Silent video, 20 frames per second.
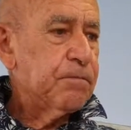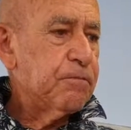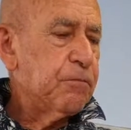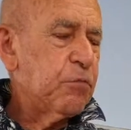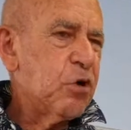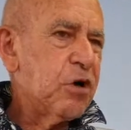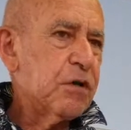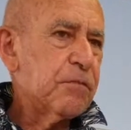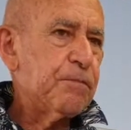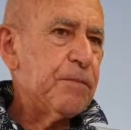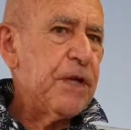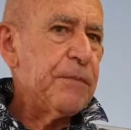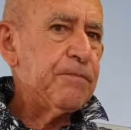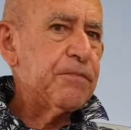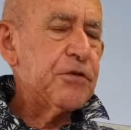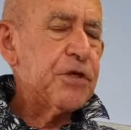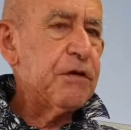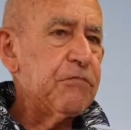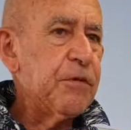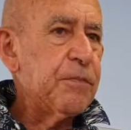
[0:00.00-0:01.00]
Well,
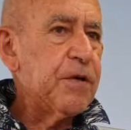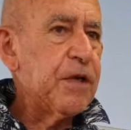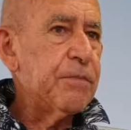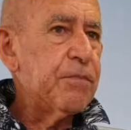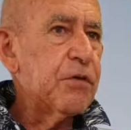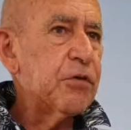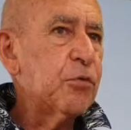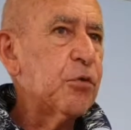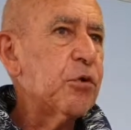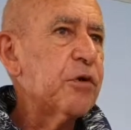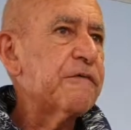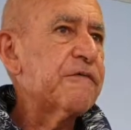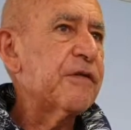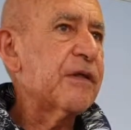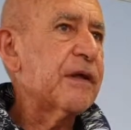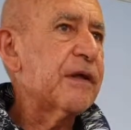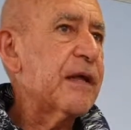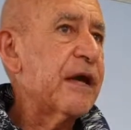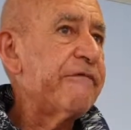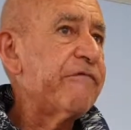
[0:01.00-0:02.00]
generally people that work for
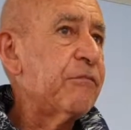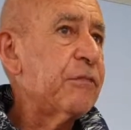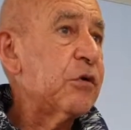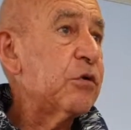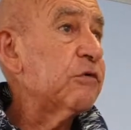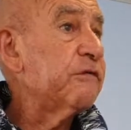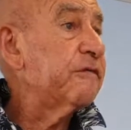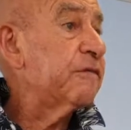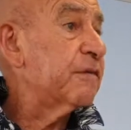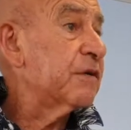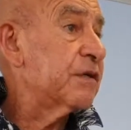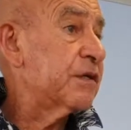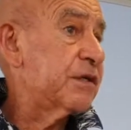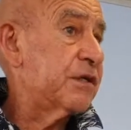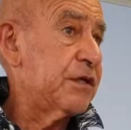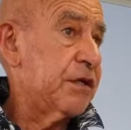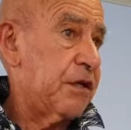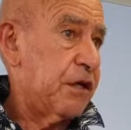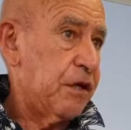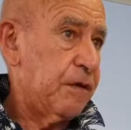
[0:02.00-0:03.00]
the government or for the
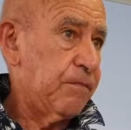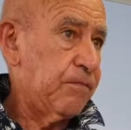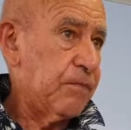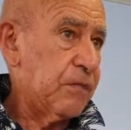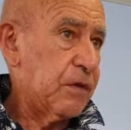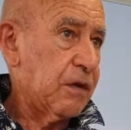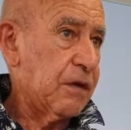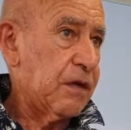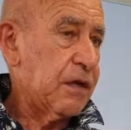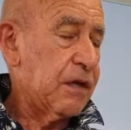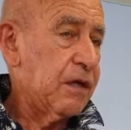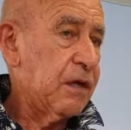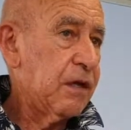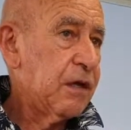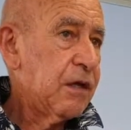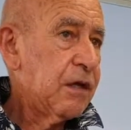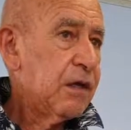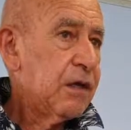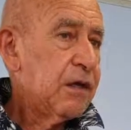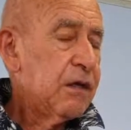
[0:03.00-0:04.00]
city. Okay?
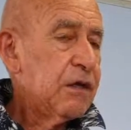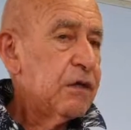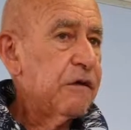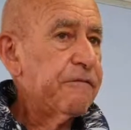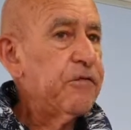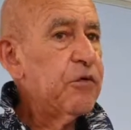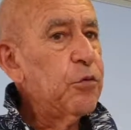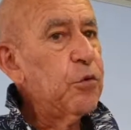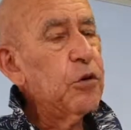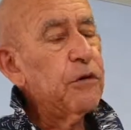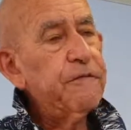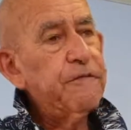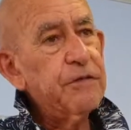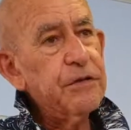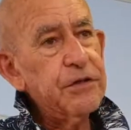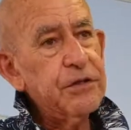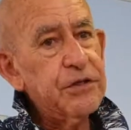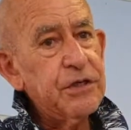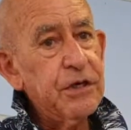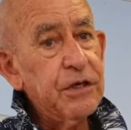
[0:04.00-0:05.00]
If you work for
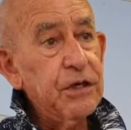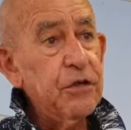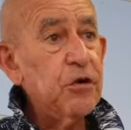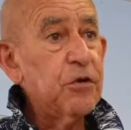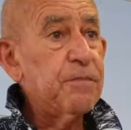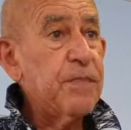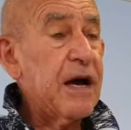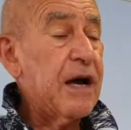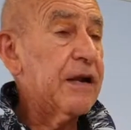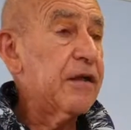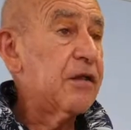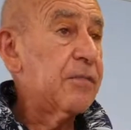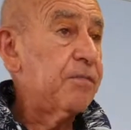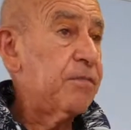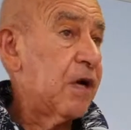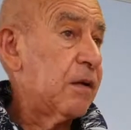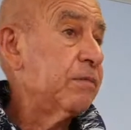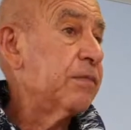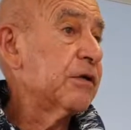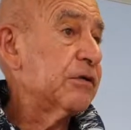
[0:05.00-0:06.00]
the city, you're part of the
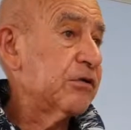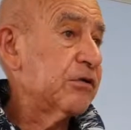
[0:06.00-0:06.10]
public